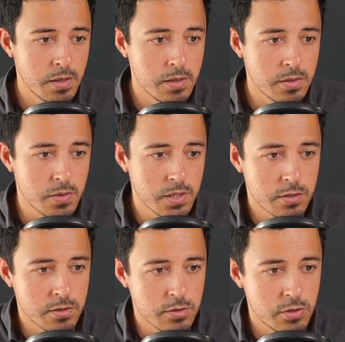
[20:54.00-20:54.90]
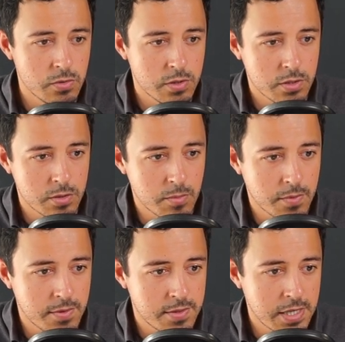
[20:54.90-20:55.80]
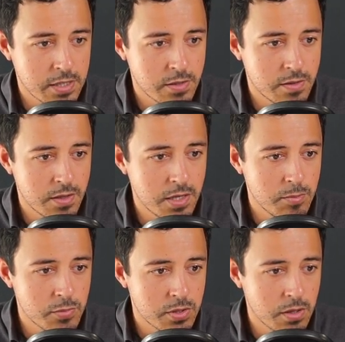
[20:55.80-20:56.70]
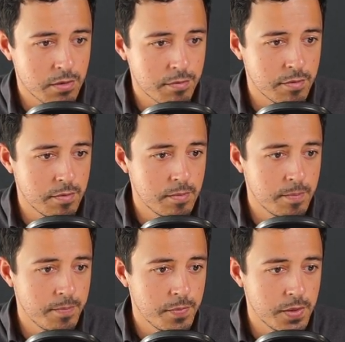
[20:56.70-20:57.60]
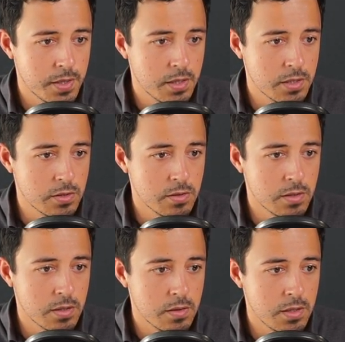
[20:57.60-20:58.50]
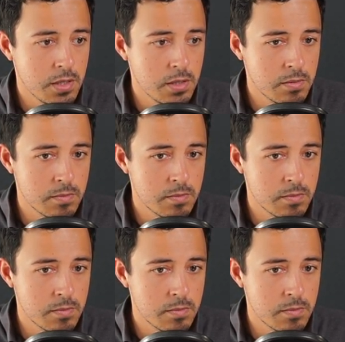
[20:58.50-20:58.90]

Alright, so using some text theme stuff that is not there.